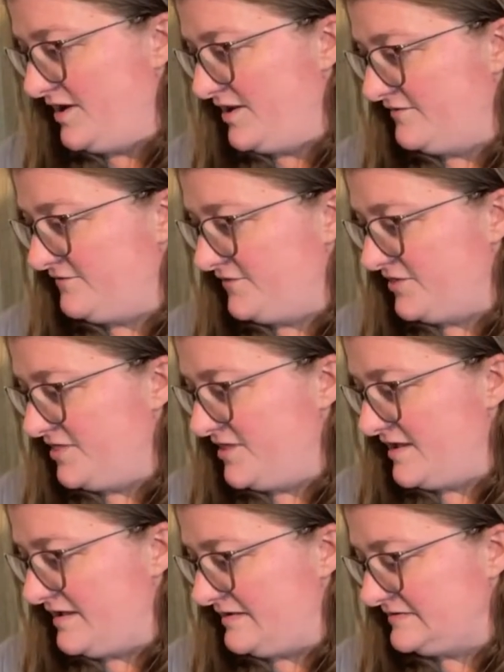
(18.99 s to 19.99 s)
waiting for
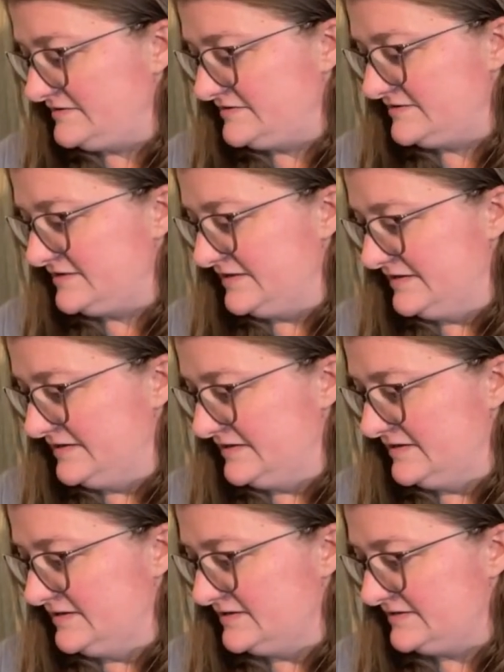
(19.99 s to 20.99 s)
that
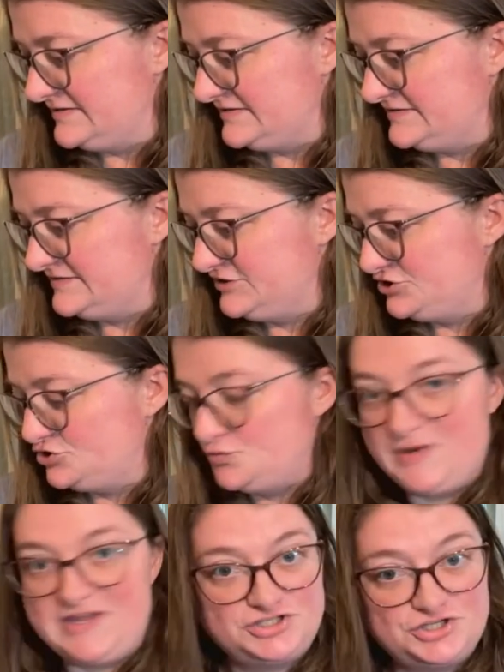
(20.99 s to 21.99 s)

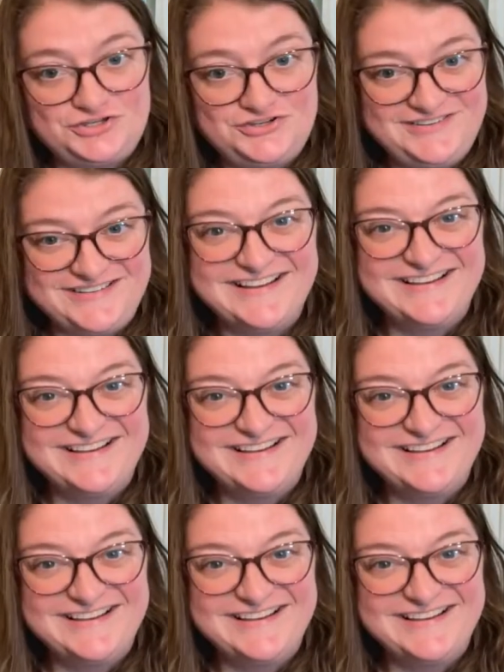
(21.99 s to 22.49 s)
situation.